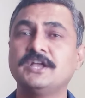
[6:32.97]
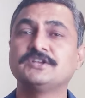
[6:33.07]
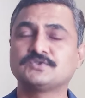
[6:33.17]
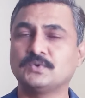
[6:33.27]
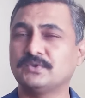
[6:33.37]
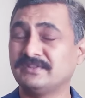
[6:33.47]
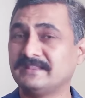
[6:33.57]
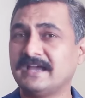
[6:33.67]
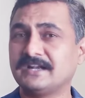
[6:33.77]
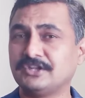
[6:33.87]
So
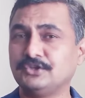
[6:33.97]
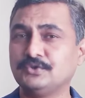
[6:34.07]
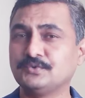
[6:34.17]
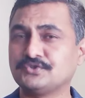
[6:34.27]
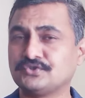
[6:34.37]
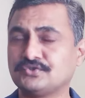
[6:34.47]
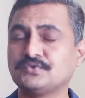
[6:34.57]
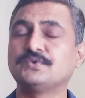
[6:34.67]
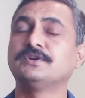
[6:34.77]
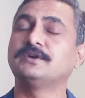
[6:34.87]
that you
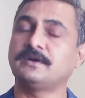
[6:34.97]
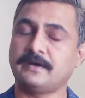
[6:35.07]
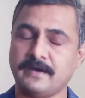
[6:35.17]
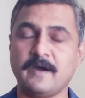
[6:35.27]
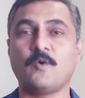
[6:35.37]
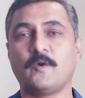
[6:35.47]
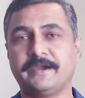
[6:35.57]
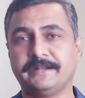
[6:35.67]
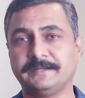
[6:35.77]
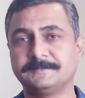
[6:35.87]
should
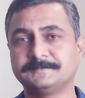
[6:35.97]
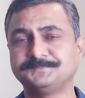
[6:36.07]
avoid it.